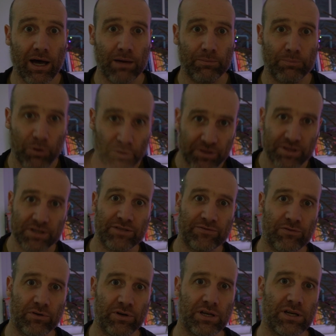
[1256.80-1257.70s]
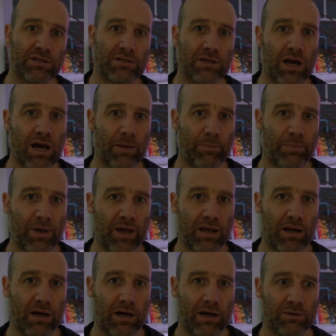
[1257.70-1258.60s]
put this footage up
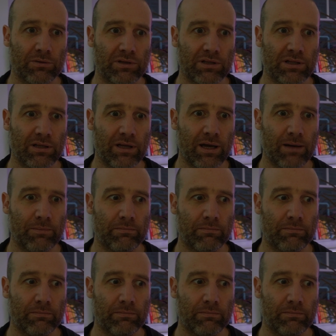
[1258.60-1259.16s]
and I will